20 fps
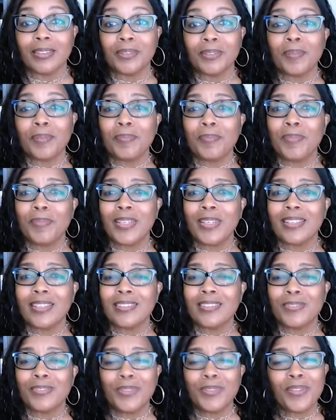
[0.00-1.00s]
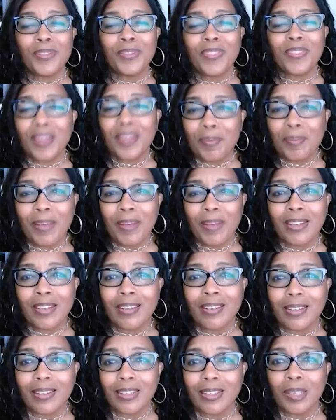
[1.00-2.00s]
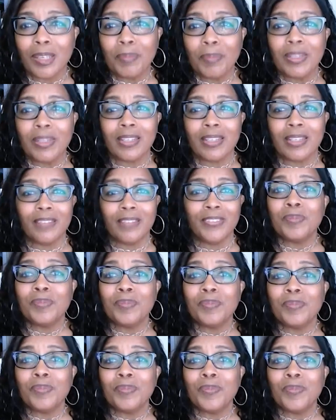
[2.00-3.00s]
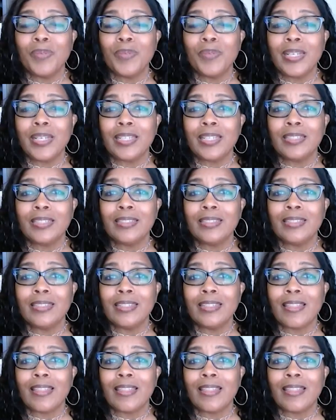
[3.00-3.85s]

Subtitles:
because when you think about it on a human level, when